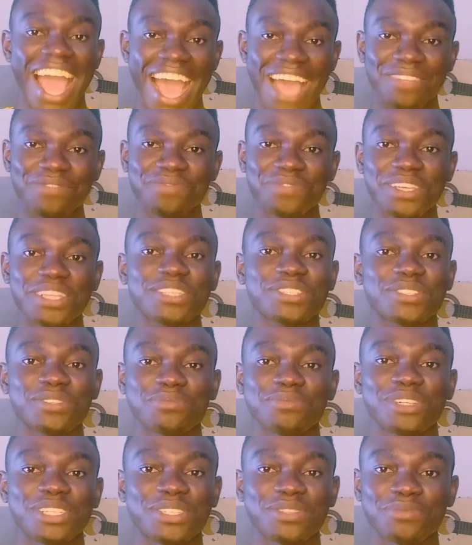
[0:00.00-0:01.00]
and make
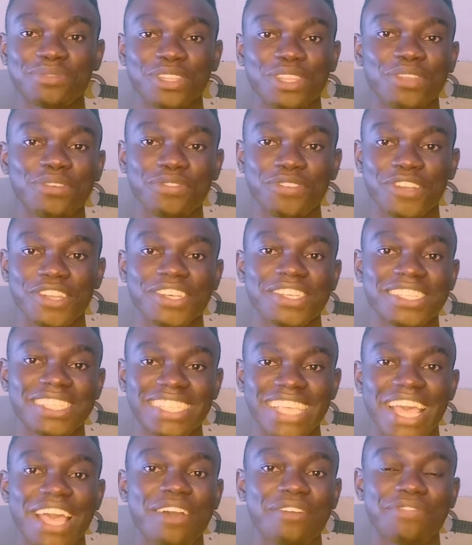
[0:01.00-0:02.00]
so much money for
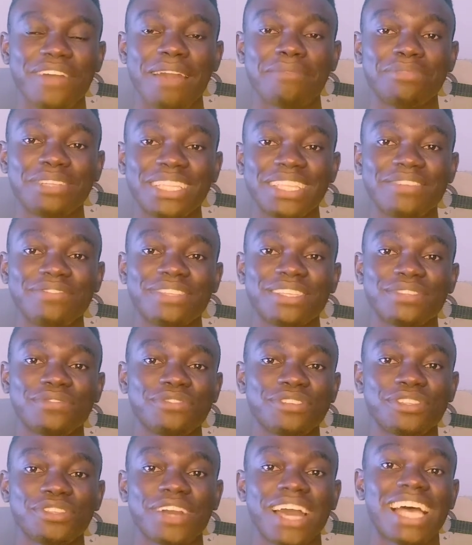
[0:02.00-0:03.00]
yourself i believe this
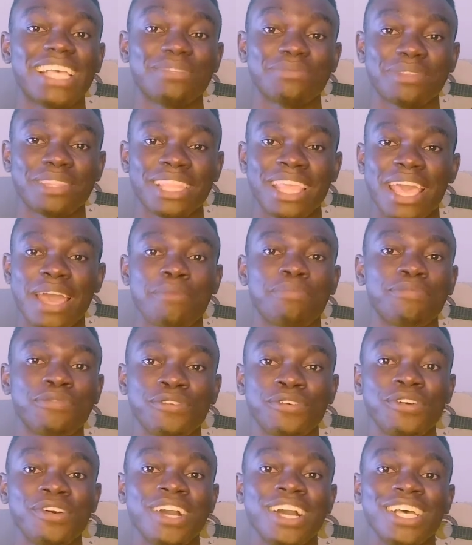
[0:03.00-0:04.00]
video has been
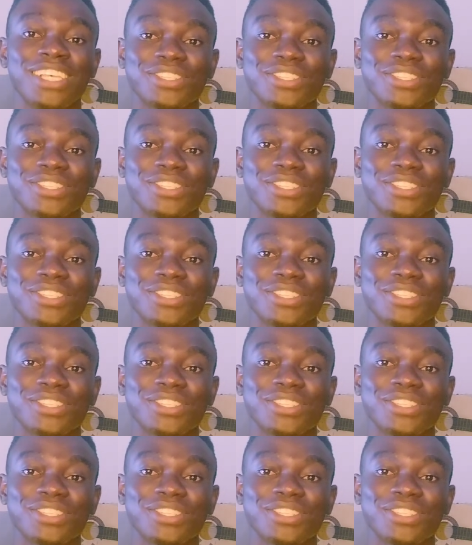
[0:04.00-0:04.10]
helpful